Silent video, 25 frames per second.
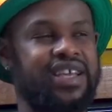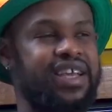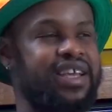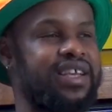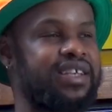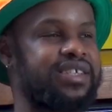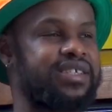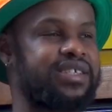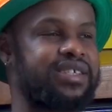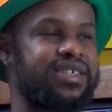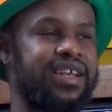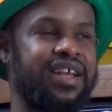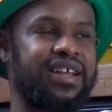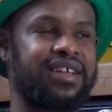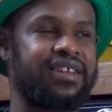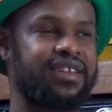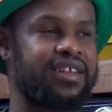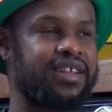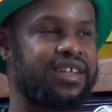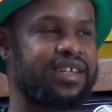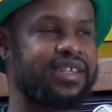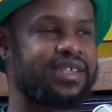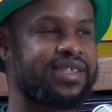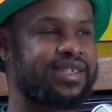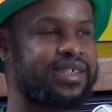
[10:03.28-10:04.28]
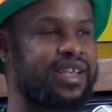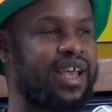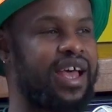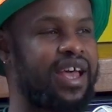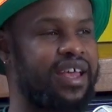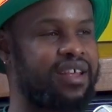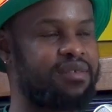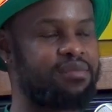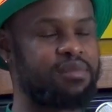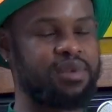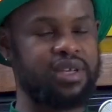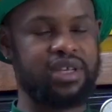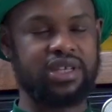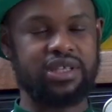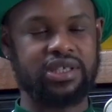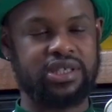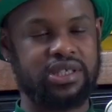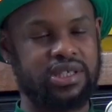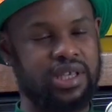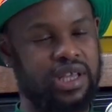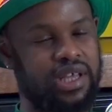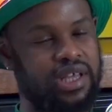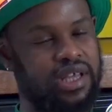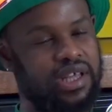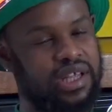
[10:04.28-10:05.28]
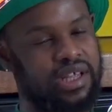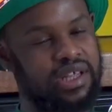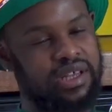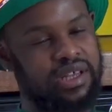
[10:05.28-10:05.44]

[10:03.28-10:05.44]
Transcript: tests and the assignments,